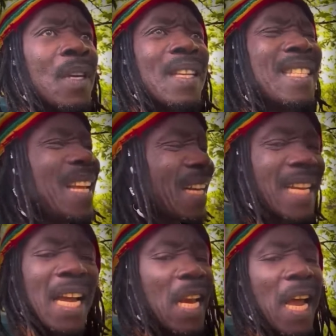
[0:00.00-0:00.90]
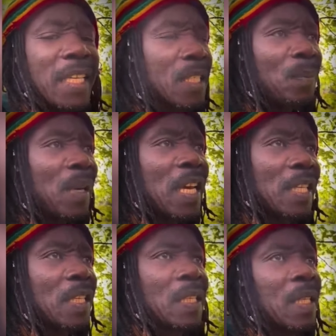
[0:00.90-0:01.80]
it's not a nice
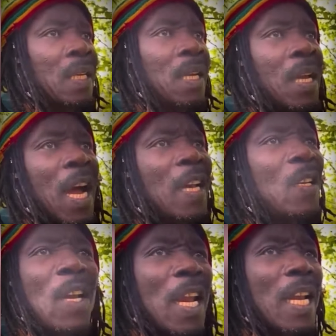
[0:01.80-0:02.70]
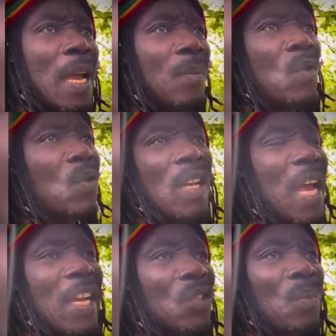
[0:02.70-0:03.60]
place, and none of them wouldn't
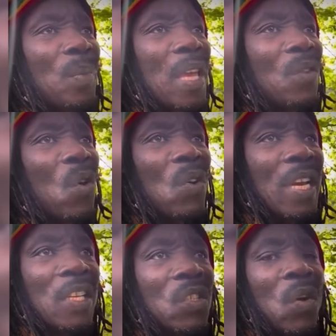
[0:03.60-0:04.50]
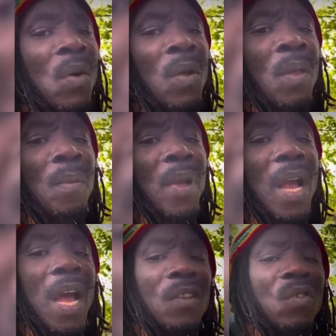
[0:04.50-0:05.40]
like to be around the saw,
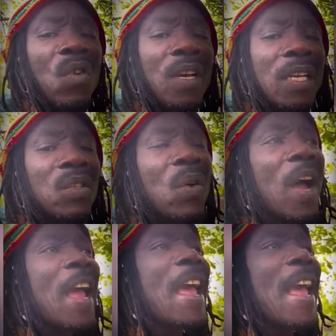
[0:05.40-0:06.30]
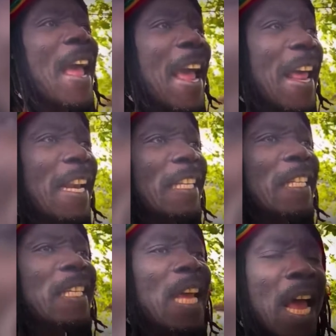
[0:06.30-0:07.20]
because around the saw hell
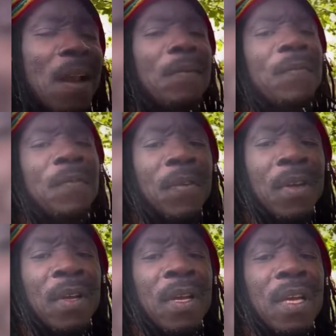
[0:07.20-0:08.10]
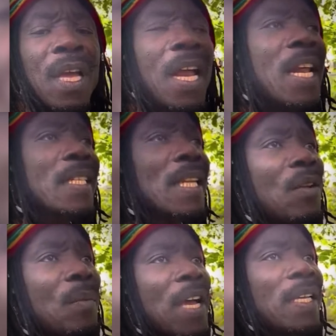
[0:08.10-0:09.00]
itself. You
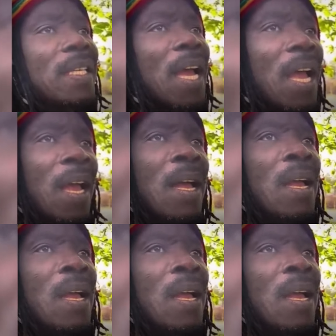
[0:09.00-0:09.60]
understand what I say?